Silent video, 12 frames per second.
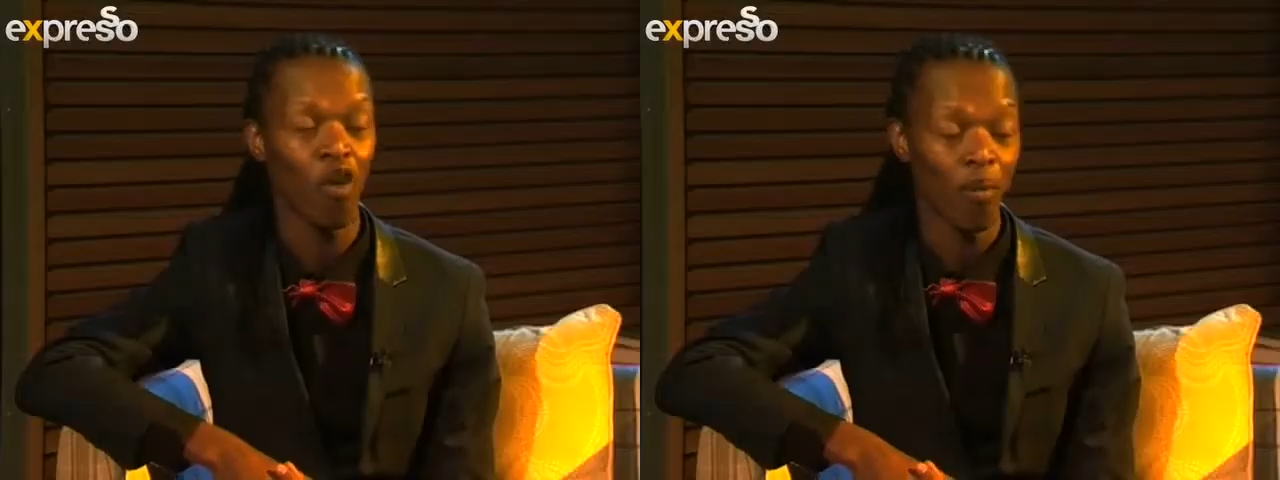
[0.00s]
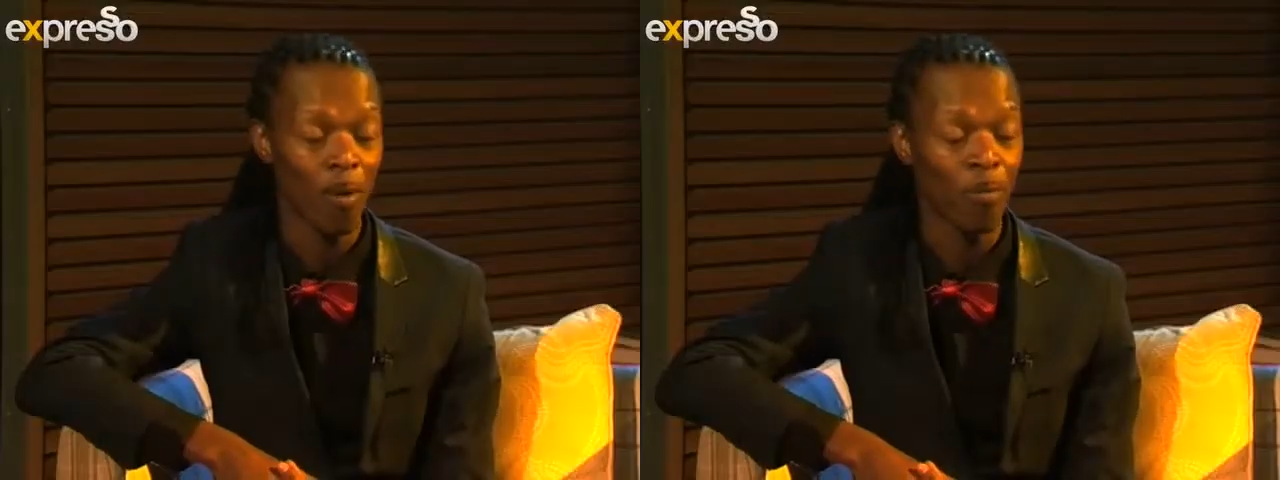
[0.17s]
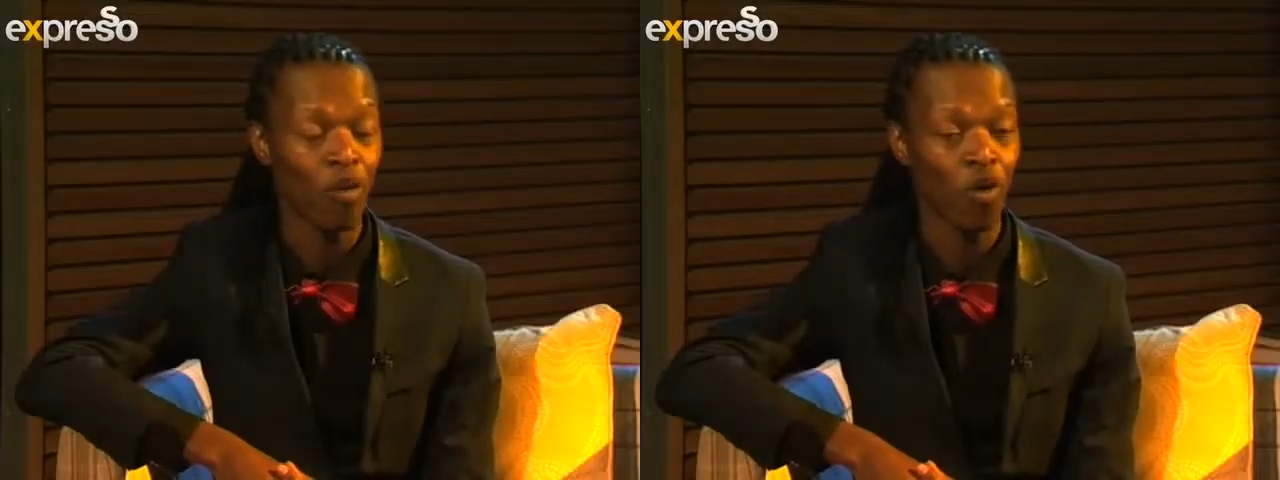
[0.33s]

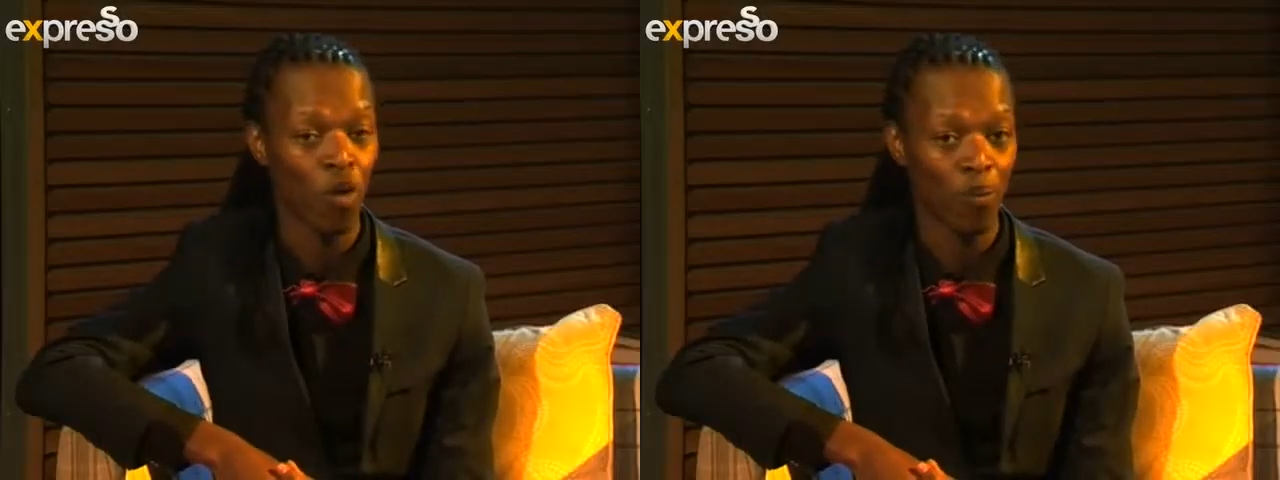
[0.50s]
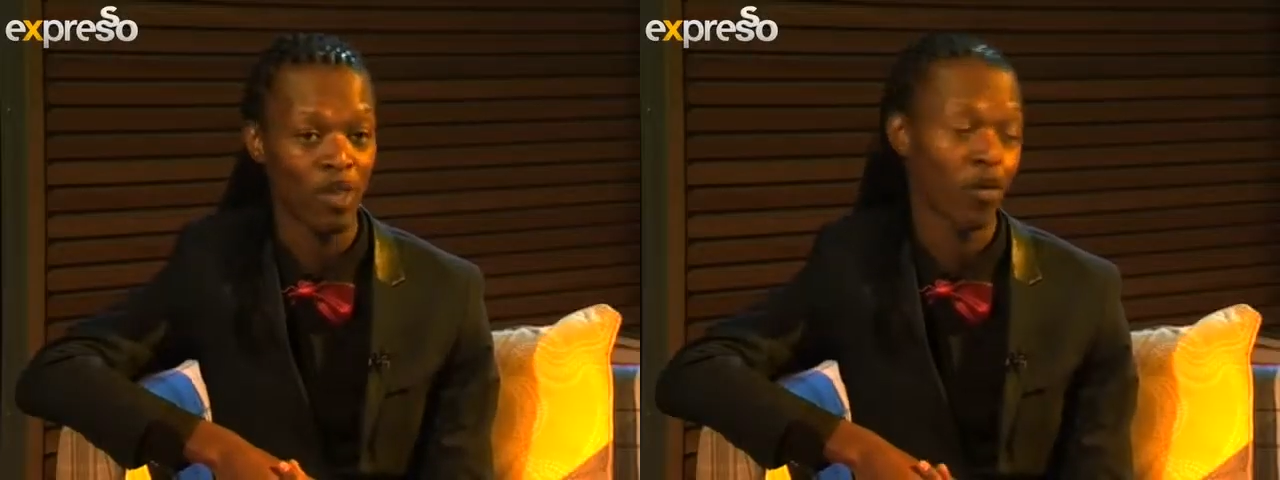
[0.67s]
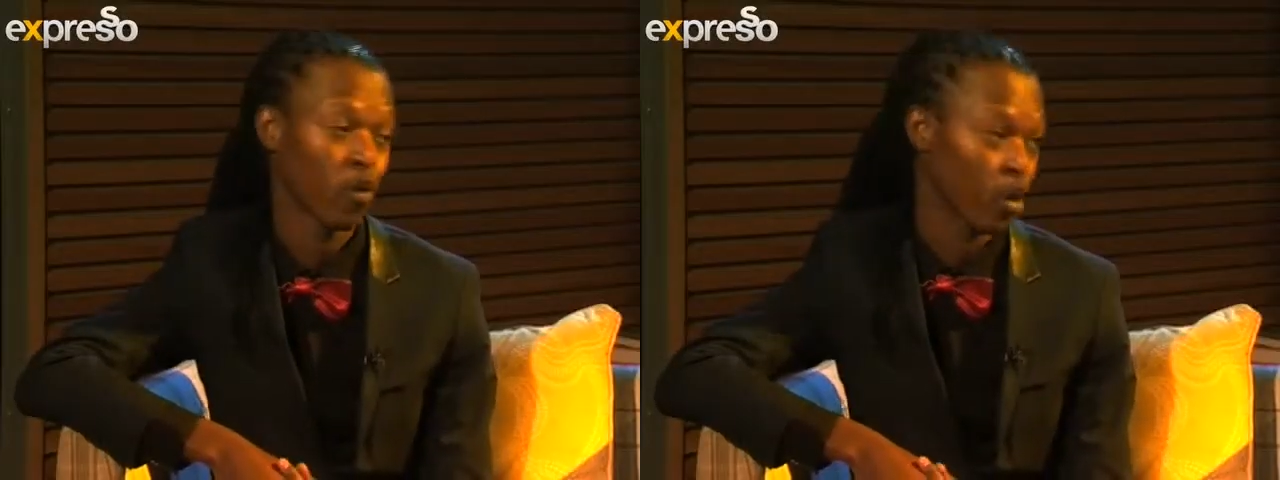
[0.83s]
former
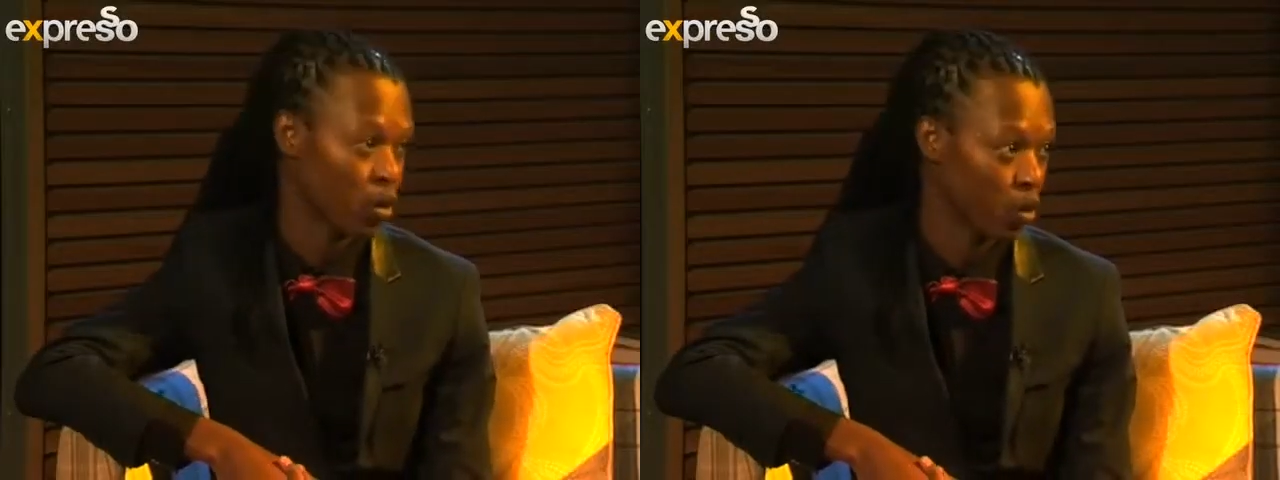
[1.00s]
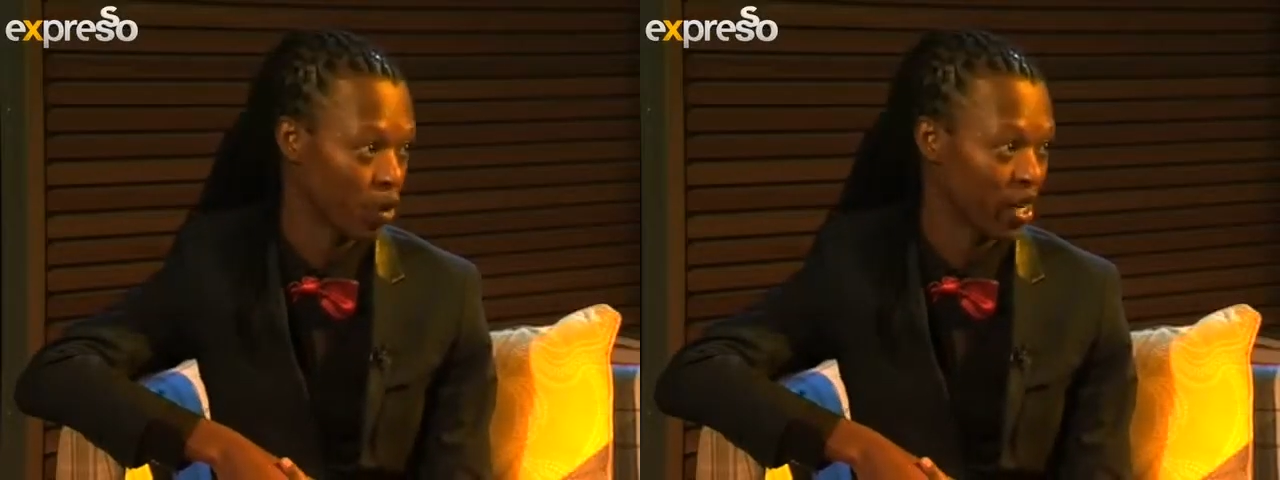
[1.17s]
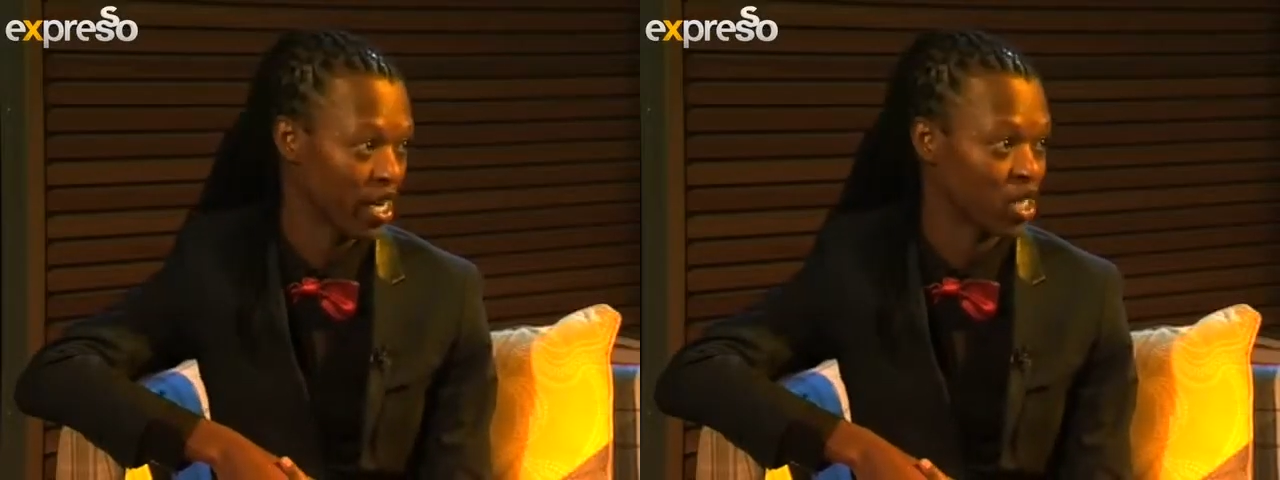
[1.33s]
Mokope, the Rain
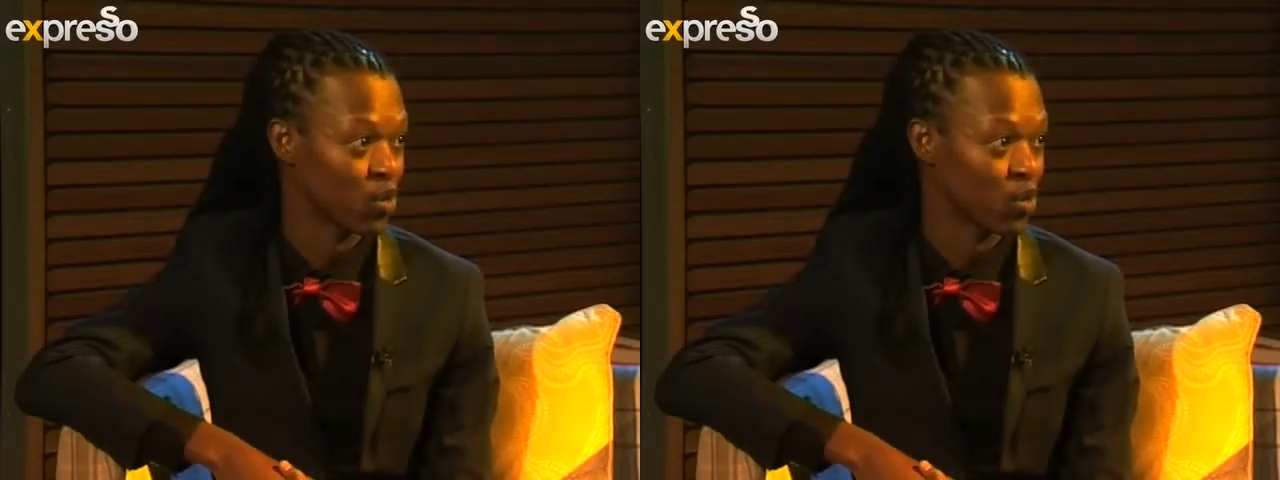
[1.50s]
Queen,